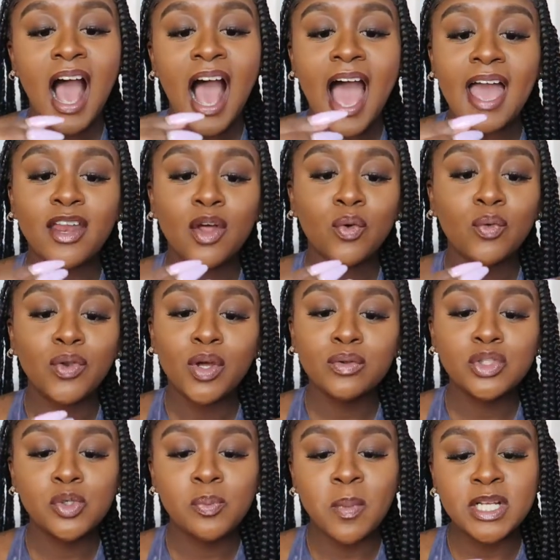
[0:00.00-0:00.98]
I don't
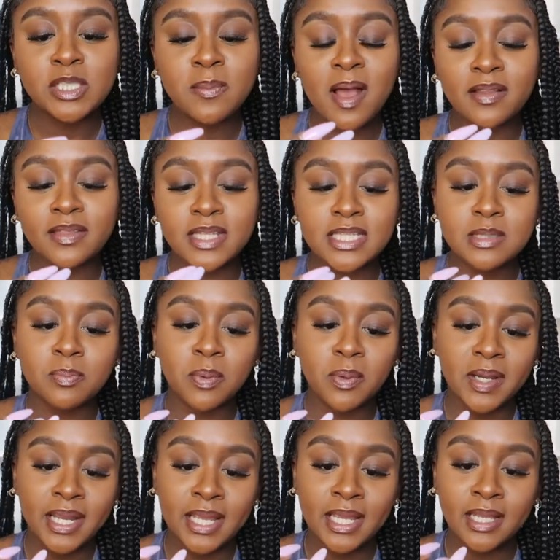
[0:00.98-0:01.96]
know too much about this
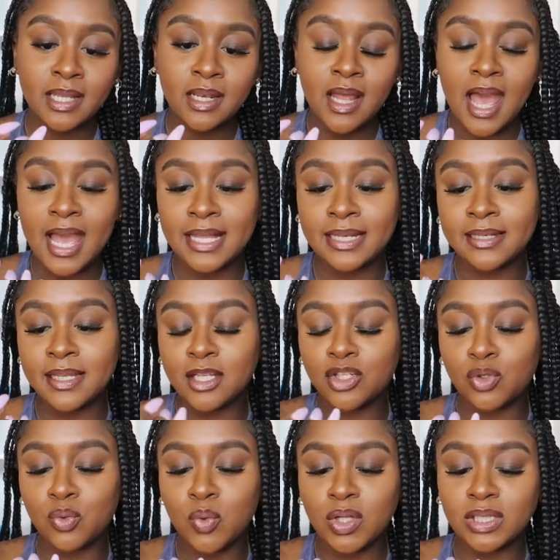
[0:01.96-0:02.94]
brand. I did
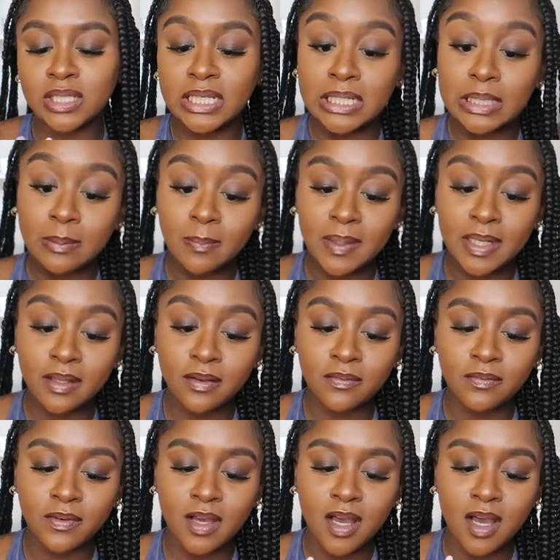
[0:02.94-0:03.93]
do a little bit
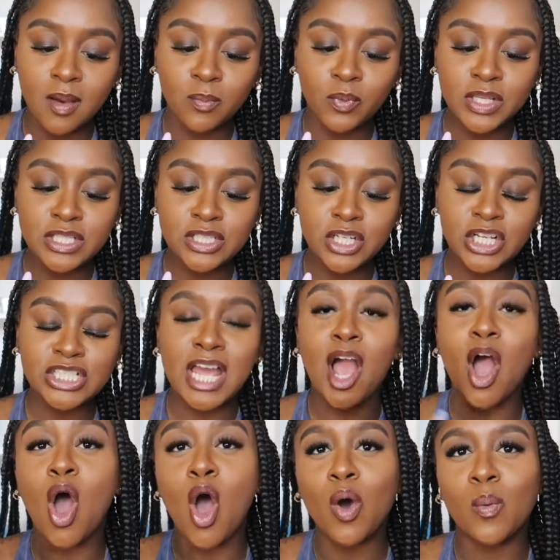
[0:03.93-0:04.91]
of um, research.
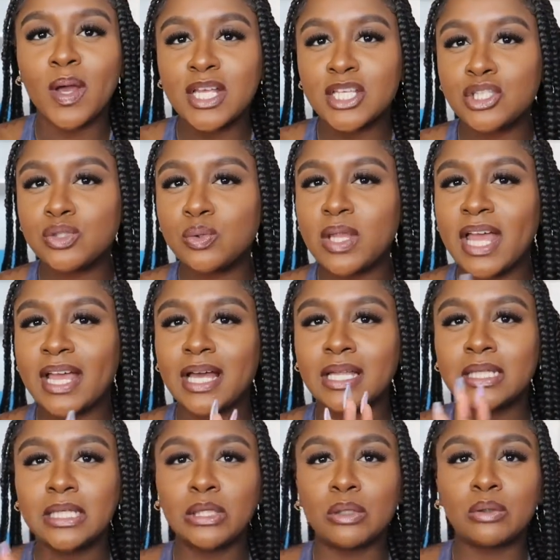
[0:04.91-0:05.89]
I always do like
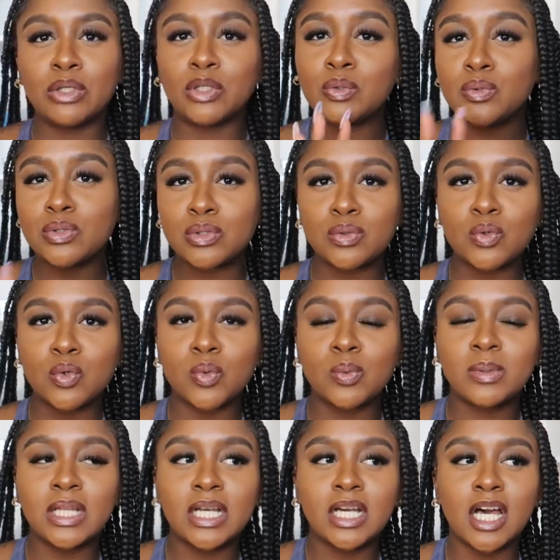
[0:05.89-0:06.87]
a little
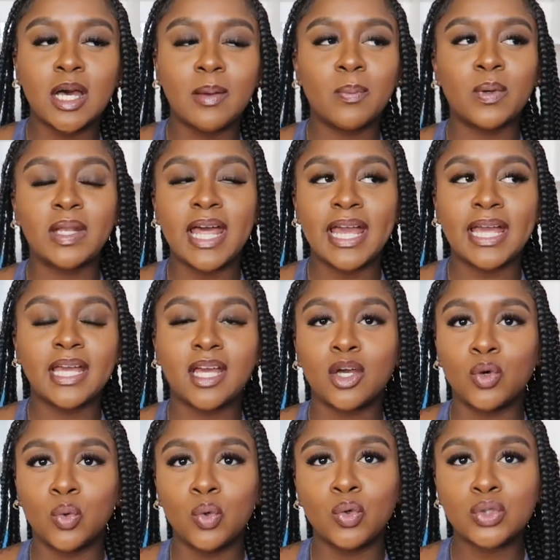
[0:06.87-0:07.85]
YouTube lookup or
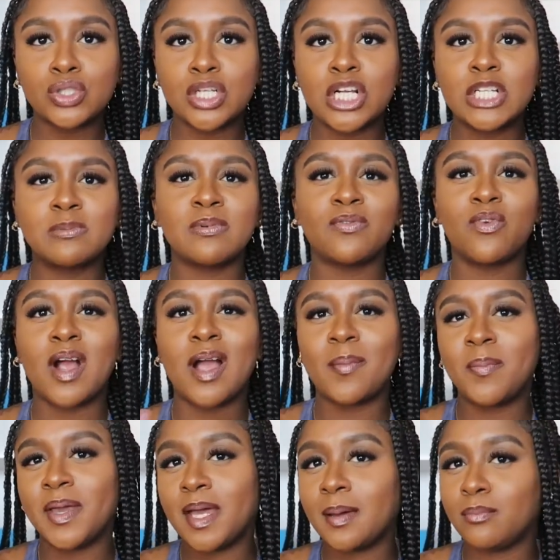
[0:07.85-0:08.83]
like Google search before I
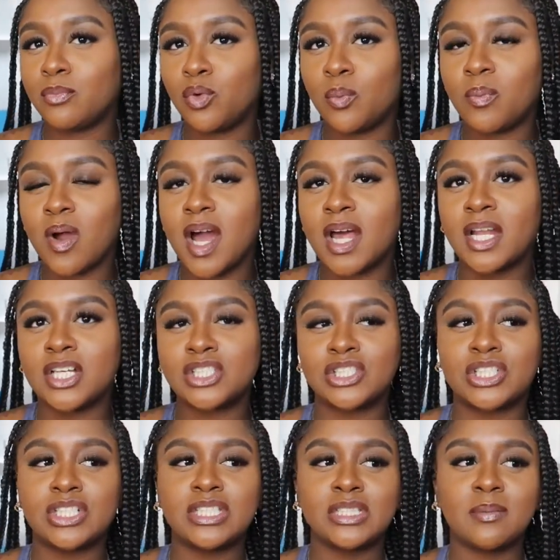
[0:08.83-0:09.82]
pick up new products
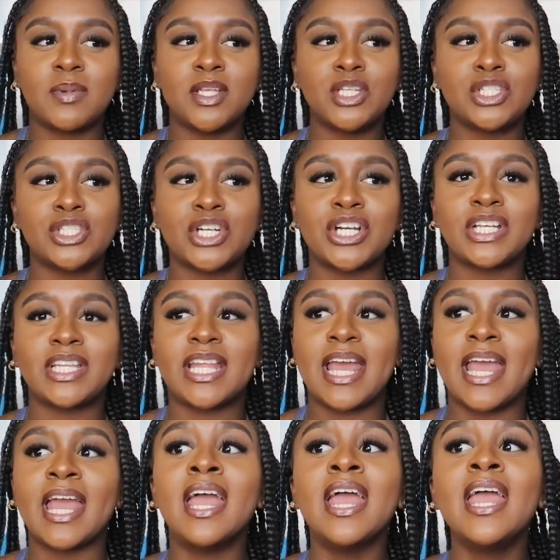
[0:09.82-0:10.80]
just to be sure
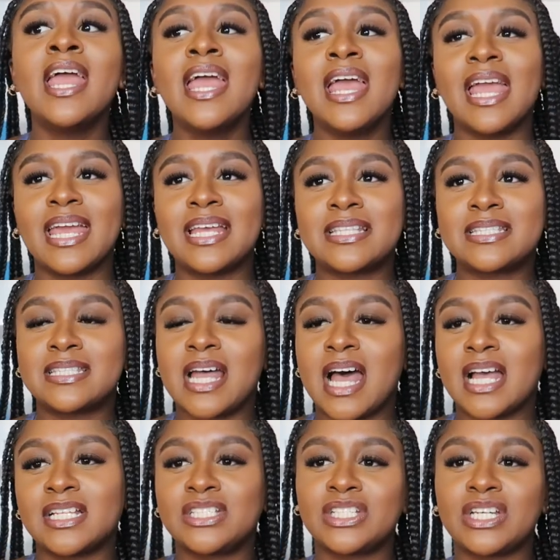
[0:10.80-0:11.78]
that it's
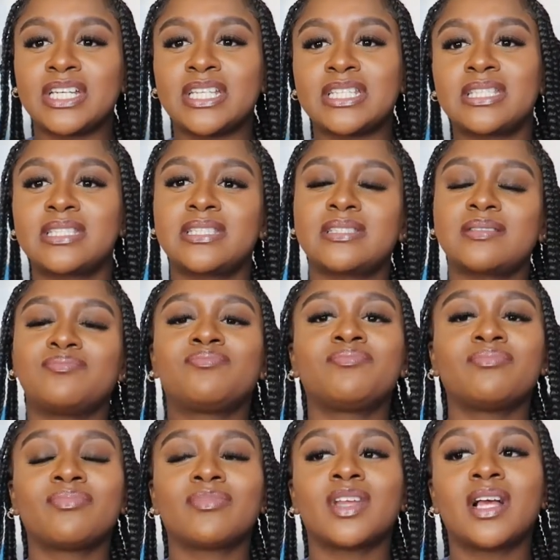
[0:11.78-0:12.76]
not just
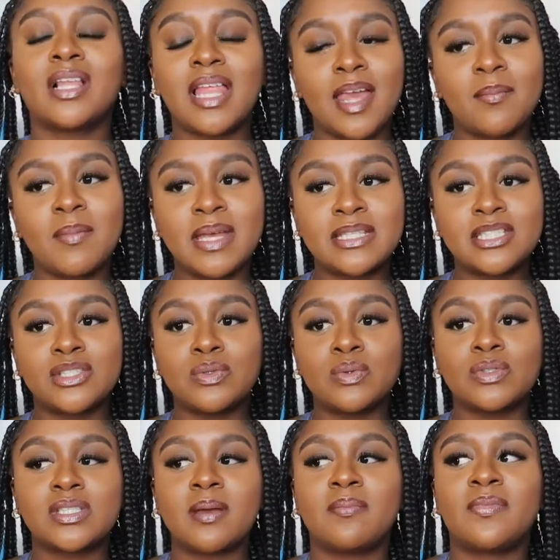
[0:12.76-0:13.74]
claiming to
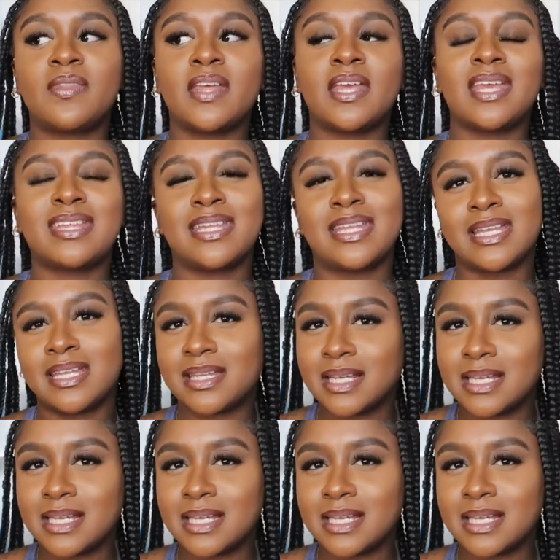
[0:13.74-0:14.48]
do something and then it